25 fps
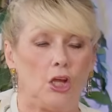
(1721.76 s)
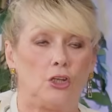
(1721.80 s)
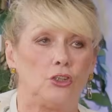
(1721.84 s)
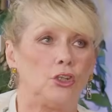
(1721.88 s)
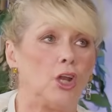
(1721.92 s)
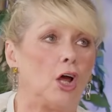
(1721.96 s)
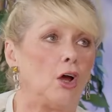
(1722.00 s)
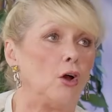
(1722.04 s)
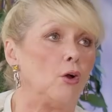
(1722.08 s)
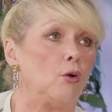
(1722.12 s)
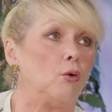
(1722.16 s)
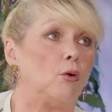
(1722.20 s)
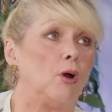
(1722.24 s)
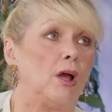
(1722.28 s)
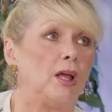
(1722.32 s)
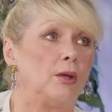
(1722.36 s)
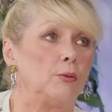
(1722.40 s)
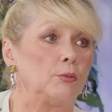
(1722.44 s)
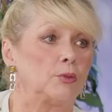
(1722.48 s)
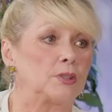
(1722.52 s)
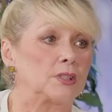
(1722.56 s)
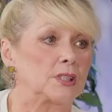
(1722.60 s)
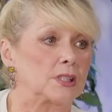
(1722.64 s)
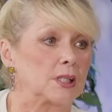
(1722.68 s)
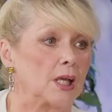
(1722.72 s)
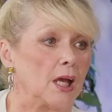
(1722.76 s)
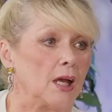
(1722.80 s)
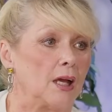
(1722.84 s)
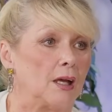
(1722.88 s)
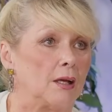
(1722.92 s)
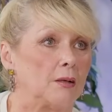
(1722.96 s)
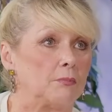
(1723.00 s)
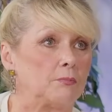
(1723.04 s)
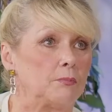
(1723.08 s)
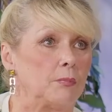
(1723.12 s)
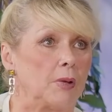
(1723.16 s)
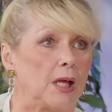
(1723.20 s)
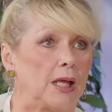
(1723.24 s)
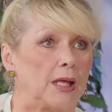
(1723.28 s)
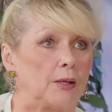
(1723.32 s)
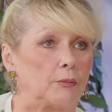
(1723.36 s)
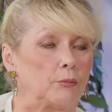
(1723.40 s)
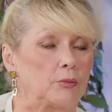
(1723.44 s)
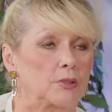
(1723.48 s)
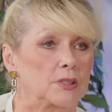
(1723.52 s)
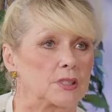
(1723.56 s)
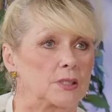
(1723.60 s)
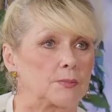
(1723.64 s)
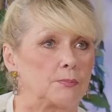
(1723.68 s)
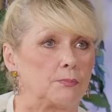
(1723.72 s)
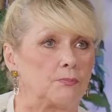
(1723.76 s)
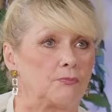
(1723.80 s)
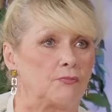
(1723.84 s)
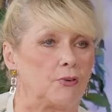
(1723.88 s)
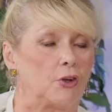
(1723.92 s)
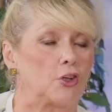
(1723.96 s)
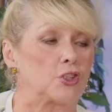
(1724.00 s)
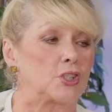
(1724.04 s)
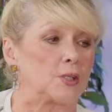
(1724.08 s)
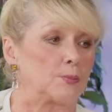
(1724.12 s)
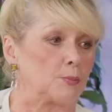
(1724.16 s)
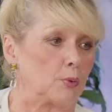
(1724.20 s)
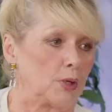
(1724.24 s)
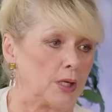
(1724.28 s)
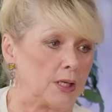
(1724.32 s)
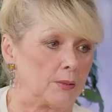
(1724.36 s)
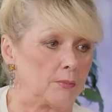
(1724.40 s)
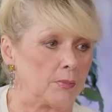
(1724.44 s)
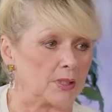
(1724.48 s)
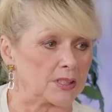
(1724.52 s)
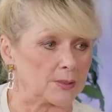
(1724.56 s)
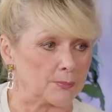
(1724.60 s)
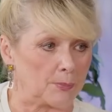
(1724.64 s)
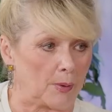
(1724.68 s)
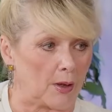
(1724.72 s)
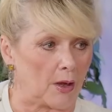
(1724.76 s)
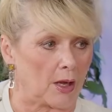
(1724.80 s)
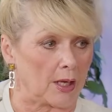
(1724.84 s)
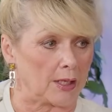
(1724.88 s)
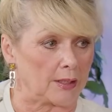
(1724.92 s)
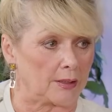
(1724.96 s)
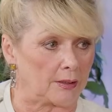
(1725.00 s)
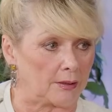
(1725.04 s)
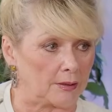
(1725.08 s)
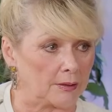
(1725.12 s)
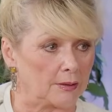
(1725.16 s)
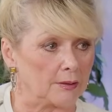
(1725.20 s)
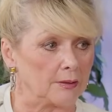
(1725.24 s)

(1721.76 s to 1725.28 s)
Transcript: No, what it was um, it was vertebrae in my spine.